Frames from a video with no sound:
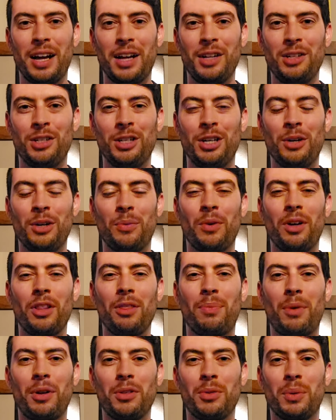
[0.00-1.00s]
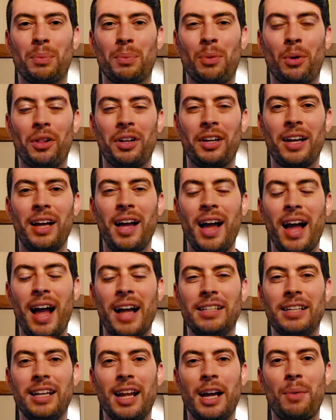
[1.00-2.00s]
engineer with Brunswick Bowling, and
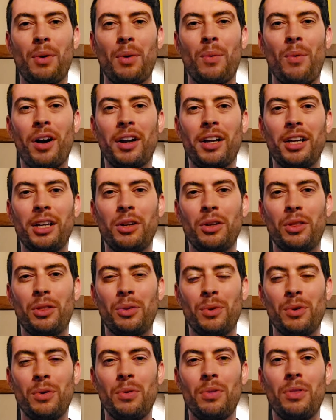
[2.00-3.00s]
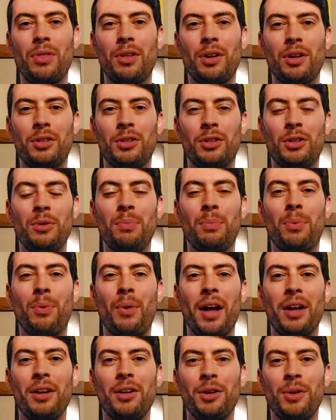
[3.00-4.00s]
today we're walking you through the two
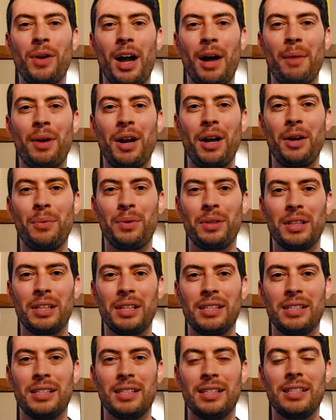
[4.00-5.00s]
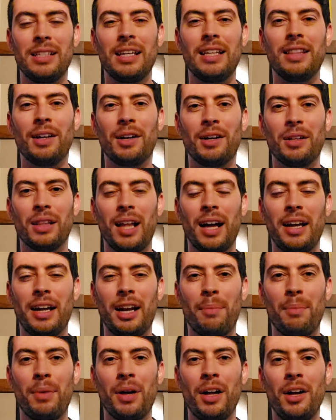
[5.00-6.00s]
brand new Ebonite releases in their
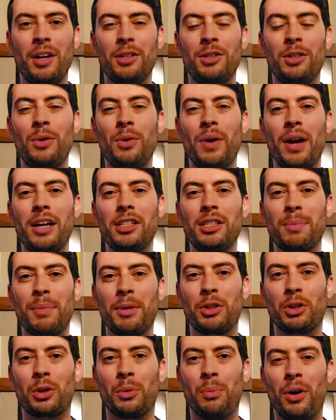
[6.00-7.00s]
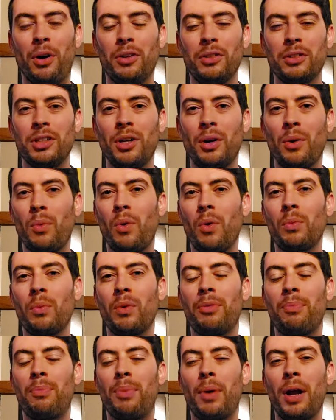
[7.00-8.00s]
lineup, two asymmetrical balls, one
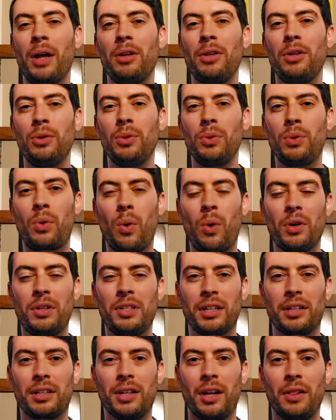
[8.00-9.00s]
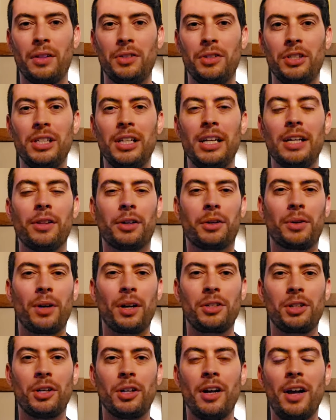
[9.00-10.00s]
with brand new core technology in the
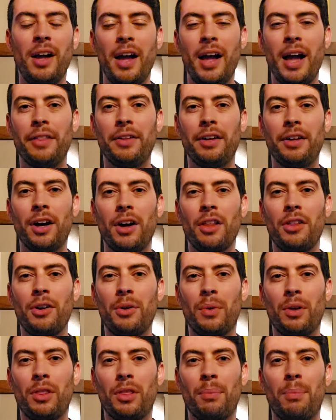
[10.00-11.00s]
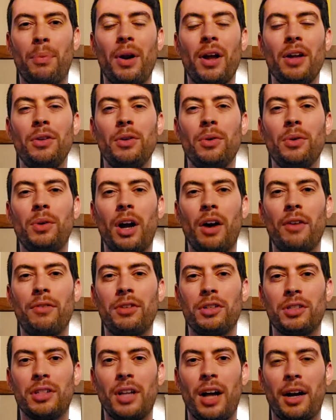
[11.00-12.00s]
crusher, and the other with a brand new cover
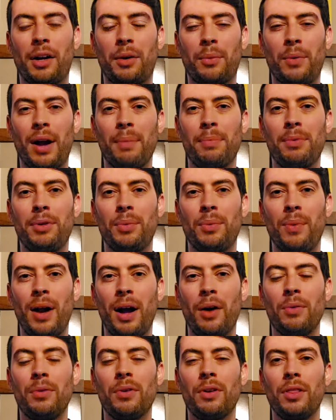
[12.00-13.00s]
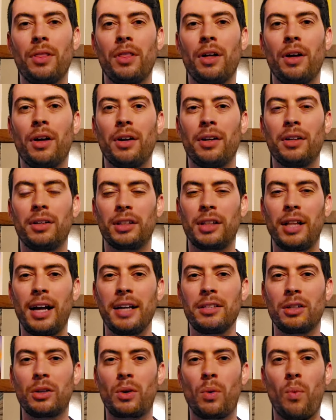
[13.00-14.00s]
stock wrapped around the
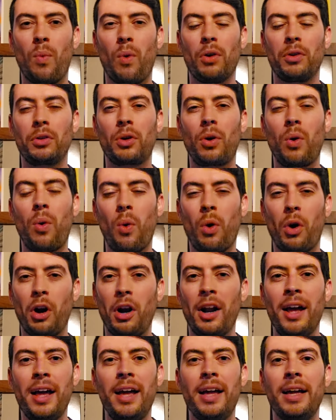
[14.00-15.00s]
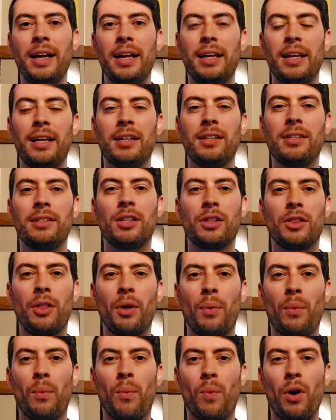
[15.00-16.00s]
classic One core. It is the
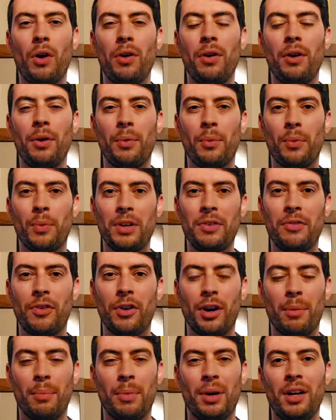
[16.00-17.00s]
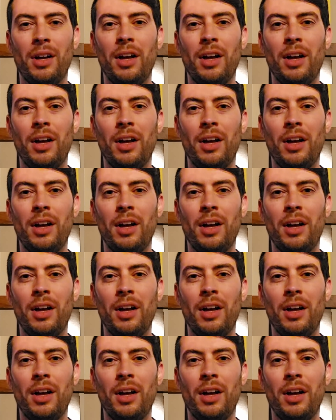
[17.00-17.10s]
One Reverb.